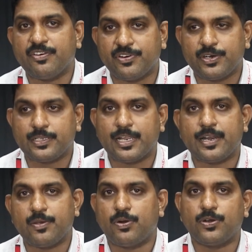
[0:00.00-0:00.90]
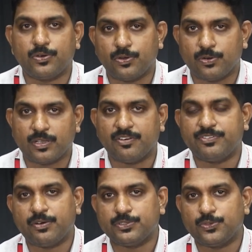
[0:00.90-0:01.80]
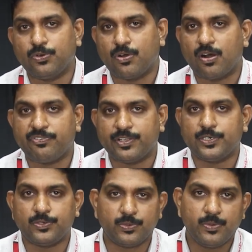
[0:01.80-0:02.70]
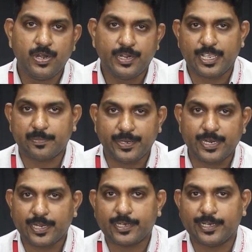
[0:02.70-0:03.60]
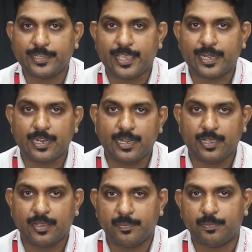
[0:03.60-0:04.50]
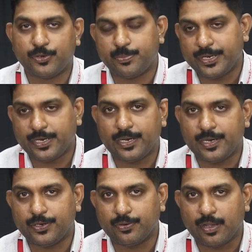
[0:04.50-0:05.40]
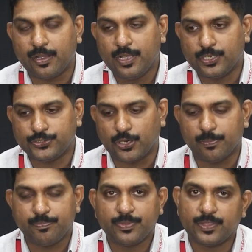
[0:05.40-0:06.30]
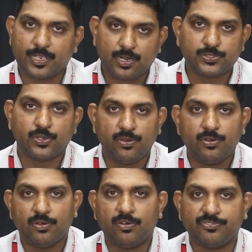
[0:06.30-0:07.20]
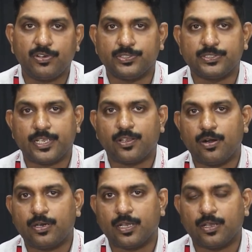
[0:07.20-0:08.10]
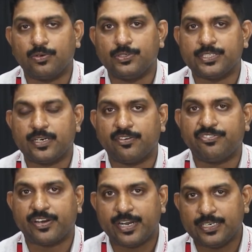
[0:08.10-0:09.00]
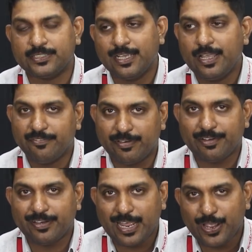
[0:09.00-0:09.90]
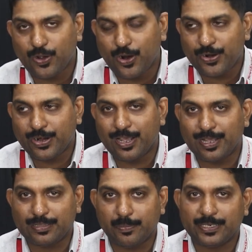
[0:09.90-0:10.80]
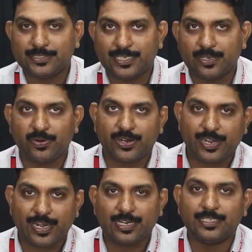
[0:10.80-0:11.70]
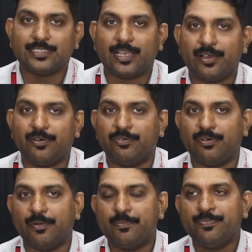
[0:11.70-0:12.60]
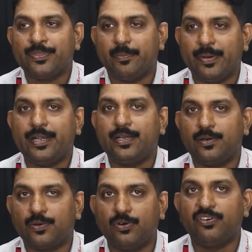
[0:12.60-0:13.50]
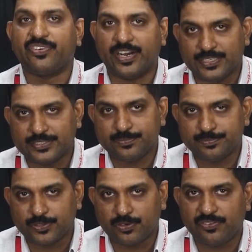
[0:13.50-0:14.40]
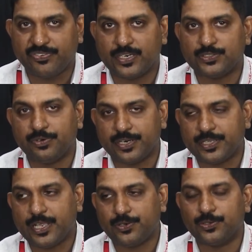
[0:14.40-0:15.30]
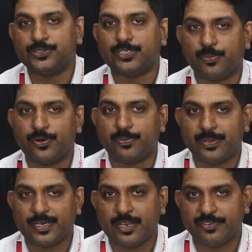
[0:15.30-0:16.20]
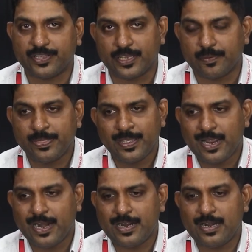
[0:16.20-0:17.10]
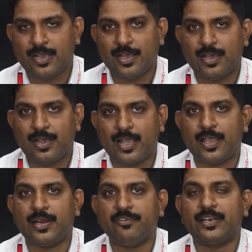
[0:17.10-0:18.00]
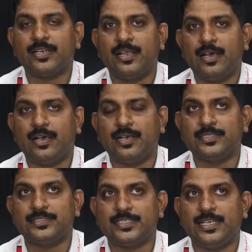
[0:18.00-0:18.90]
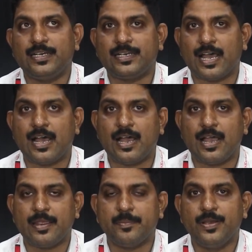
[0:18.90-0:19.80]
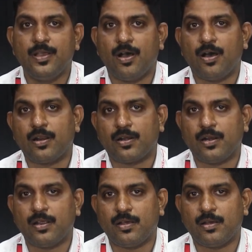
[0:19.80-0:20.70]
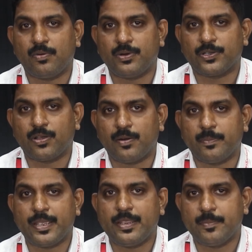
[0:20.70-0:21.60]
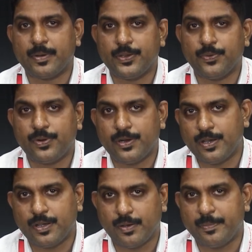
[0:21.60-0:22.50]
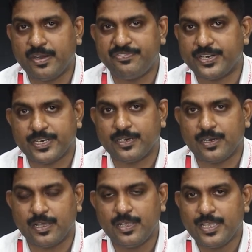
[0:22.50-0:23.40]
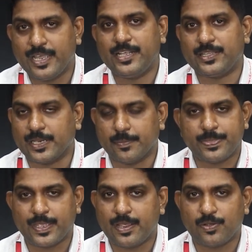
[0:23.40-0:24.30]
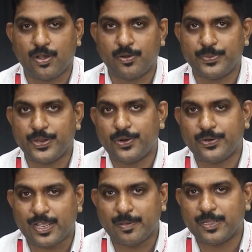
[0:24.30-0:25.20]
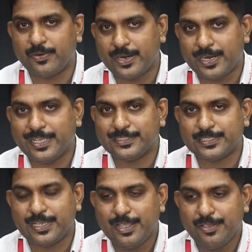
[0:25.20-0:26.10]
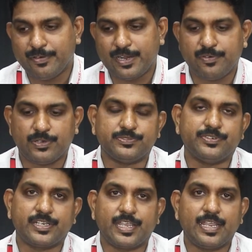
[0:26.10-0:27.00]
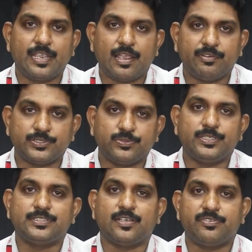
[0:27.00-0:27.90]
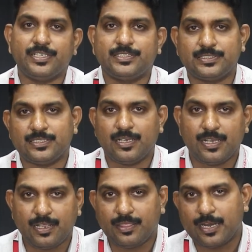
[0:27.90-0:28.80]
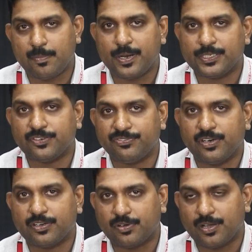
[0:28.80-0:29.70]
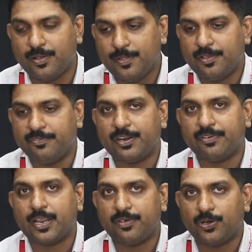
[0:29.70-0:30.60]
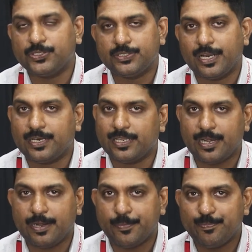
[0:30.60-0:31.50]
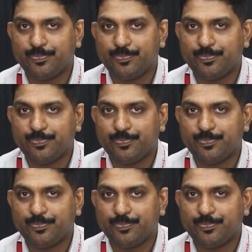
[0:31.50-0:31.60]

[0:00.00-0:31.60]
effort that I wanted to go to Gulf. There was no godfather to take me directly there and put me into a job. There also, of course, I got a good set of friends. Wherever I have gone, the best thing what I have done is I have made good friends. Good friends who are there to support me in everything. And I have never seen time or what you call my own benefit in anything. I have gone beyond time. There were days when I was working, I was doing service in that place of work wherever I was, and then